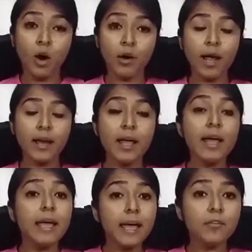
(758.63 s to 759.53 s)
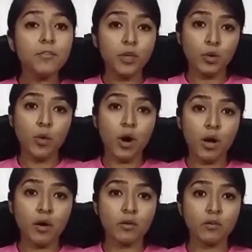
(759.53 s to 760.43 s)
Alright, if you
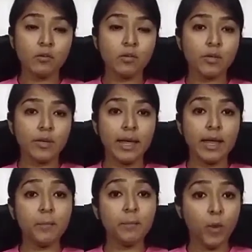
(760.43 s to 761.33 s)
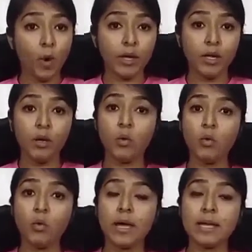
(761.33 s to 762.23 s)
are an employee
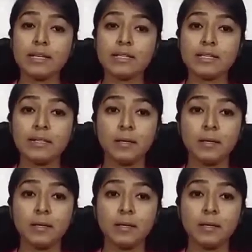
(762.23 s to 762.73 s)
who is